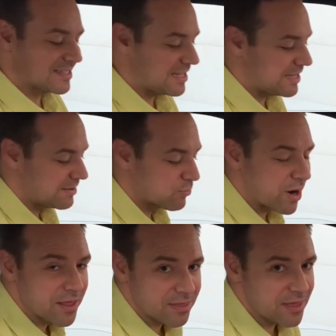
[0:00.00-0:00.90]
the
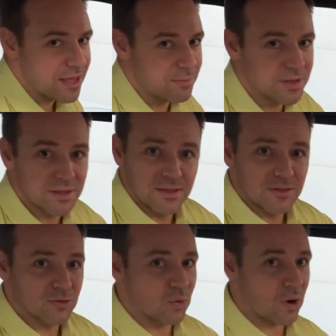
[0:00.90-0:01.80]
running theme
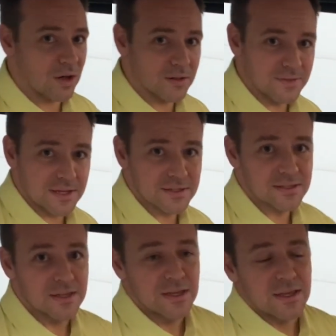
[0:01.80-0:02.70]
through all of
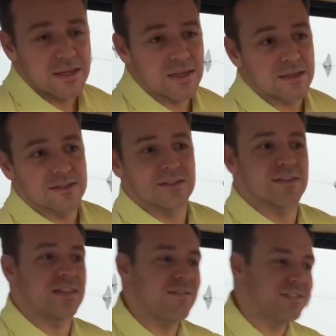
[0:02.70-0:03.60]
this, is
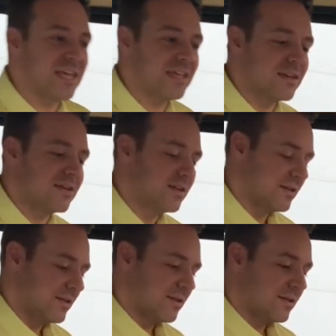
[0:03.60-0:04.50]
they've taken
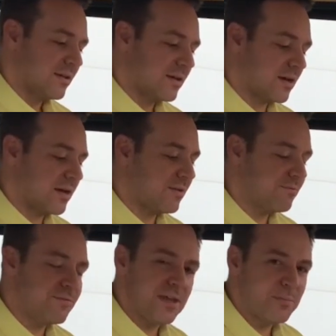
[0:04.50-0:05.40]

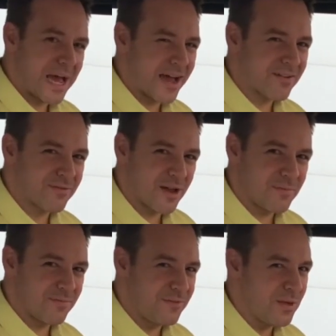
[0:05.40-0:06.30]
feedback
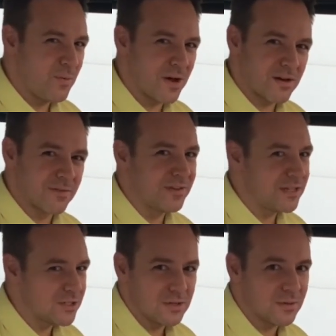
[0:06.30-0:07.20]
from V1 or
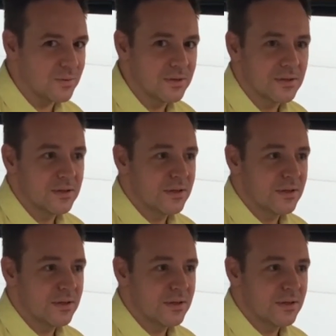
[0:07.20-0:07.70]
V2